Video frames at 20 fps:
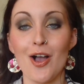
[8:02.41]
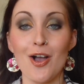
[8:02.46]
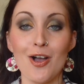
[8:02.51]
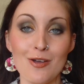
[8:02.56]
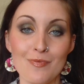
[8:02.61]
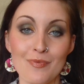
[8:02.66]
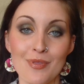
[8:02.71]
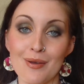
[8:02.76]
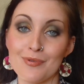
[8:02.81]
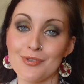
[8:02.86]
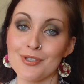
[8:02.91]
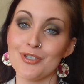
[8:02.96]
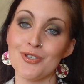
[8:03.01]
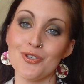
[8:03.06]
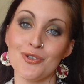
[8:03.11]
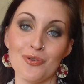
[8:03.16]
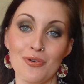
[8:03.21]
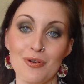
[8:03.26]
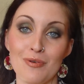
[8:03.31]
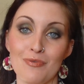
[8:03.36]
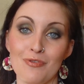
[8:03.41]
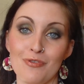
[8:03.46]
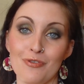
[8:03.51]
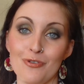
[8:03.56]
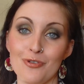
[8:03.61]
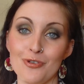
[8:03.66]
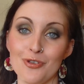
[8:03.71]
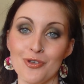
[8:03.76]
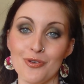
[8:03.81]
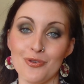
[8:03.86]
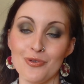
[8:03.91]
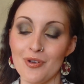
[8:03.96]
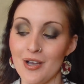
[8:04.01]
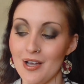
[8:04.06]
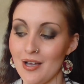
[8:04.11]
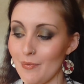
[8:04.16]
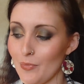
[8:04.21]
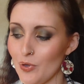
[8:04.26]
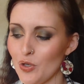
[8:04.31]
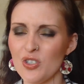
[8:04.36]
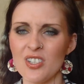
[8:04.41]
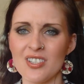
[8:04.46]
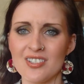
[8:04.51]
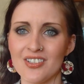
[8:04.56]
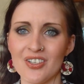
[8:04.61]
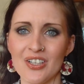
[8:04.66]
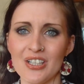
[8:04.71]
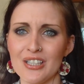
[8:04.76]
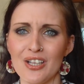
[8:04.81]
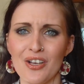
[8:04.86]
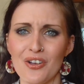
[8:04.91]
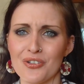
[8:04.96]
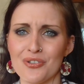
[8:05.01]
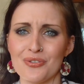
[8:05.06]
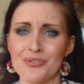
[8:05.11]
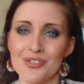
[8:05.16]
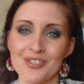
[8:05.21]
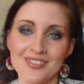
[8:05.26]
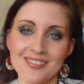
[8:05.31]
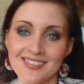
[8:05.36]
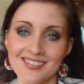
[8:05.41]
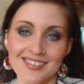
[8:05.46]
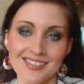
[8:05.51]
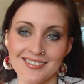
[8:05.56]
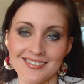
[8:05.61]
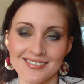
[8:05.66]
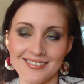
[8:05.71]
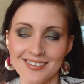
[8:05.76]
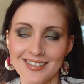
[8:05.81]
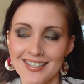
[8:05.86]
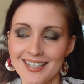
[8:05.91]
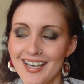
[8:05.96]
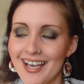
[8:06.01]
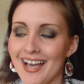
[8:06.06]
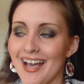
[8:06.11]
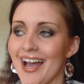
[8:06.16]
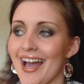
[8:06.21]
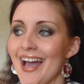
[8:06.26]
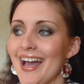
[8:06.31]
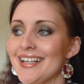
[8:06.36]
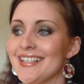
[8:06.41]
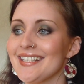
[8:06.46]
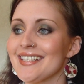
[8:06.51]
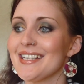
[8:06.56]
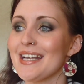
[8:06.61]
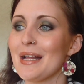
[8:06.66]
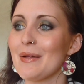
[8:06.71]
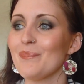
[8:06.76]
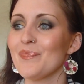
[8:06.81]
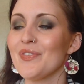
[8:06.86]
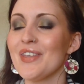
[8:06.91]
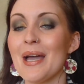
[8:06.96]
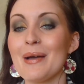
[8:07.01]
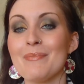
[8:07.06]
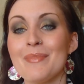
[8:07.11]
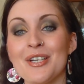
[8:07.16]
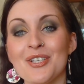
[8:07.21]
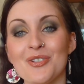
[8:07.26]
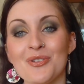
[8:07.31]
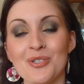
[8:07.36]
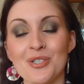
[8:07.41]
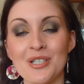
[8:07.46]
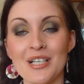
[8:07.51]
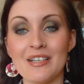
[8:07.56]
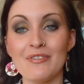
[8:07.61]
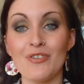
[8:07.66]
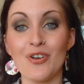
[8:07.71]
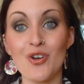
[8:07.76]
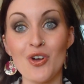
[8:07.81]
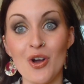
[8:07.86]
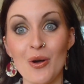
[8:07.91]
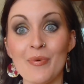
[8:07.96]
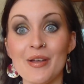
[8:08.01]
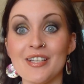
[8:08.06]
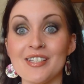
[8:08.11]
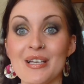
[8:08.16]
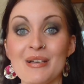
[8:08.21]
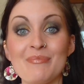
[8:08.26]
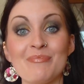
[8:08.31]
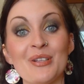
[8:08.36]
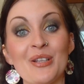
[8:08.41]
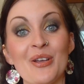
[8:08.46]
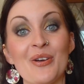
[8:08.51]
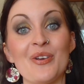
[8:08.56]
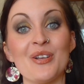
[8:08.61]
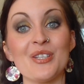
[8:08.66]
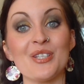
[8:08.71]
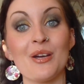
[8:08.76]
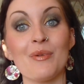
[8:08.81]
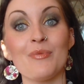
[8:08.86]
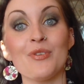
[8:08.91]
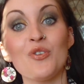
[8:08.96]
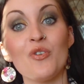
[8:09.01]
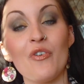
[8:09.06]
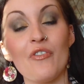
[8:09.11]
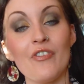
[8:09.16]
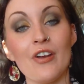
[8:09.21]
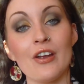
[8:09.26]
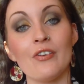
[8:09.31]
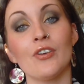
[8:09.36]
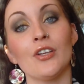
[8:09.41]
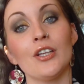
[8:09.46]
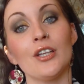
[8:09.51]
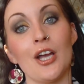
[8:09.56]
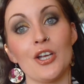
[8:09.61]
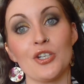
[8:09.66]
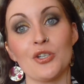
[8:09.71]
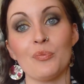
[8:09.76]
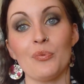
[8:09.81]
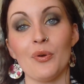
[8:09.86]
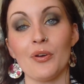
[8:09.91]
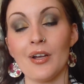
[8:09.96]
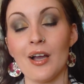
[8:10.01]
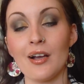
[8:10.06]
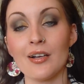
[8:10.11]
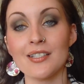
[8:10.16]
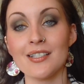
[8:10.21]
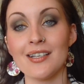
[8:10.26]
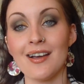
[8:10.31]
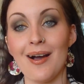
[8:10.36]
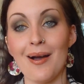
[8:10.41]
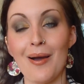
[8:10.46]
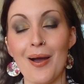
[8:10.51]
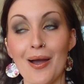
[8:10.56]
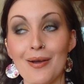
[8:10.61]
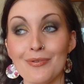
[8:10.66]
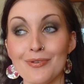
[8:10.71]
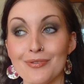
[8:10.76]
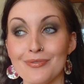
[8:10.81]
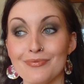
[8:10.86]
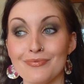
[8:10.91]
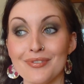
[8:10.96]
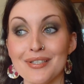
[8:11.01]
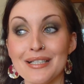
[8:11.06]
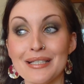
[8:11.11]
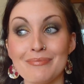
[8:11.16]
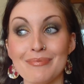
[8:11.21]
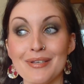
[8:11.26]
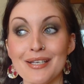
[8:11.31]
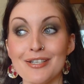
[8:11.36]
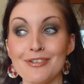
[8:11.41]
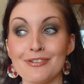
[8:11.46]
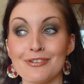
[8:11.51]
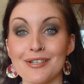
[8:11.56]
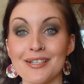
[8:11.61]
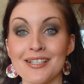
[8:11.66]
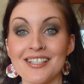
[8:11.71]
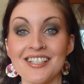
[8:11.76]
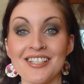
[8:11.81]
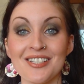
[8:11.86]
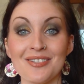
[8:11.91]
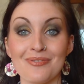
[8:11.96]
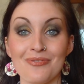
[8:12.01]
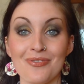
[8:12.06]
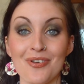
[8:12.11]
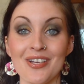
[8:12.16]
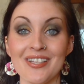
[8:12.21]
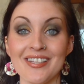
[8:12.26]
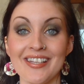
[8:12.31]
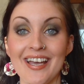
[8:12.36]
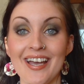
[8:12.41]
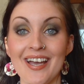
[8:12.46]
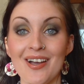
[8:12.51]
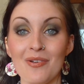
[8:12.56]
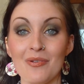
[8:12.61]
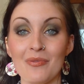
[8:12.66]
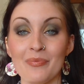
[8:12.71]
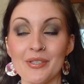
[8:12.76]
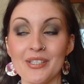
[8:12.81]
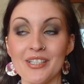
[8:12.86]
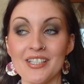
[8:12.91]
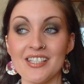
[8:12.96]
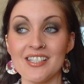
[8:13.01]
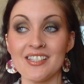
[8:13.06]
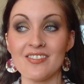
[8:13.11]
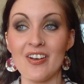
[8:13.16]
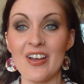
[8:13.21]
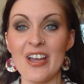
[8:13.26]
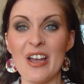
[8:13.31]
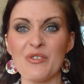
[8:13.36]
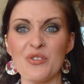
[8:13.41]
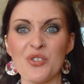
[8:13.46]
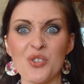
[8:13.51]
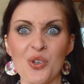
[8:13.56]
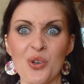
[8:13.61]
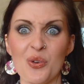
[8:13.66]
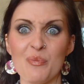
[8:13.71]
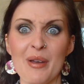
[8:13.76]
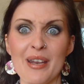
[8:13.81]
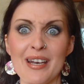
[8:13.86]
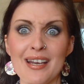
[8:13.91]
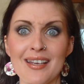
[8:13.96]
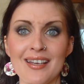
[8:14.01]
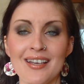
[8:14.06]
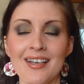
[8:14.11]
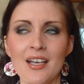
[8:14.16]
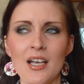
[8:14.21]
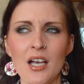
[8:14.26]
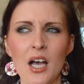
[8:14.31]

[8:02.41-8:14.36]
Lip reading: I hope that was enjoyable for you. Who doesn't like Lush, right? So, and yeah, make sure to leave a comment down below and tell me your favorite Lush product. I would really be interested to find that out, because I have so many.